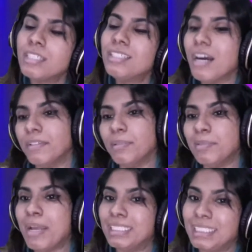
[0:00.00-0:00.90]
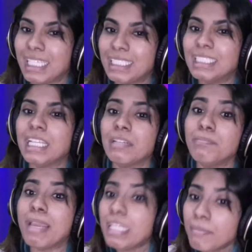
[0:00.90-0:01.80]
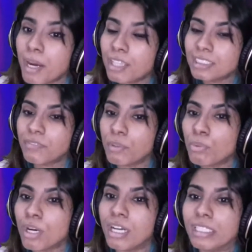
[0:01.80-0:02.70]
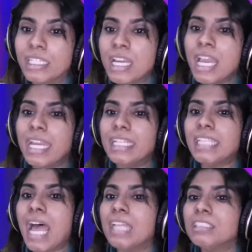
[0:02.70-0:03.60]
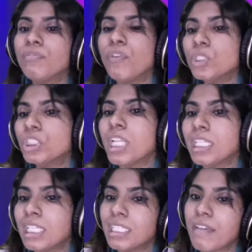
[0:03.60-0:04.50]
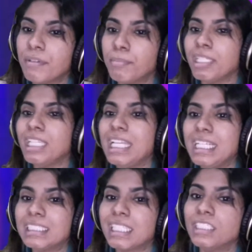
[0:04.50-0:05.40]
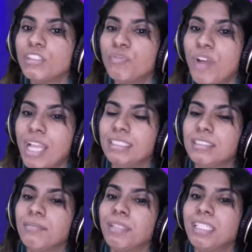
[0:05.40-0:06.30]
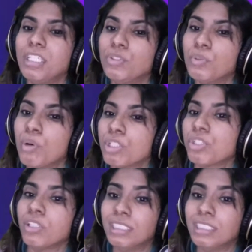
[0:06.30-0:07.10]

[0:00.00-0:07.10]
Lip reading: government mandated in many parts of the world, it has fortunately never been easier to find something new to watch on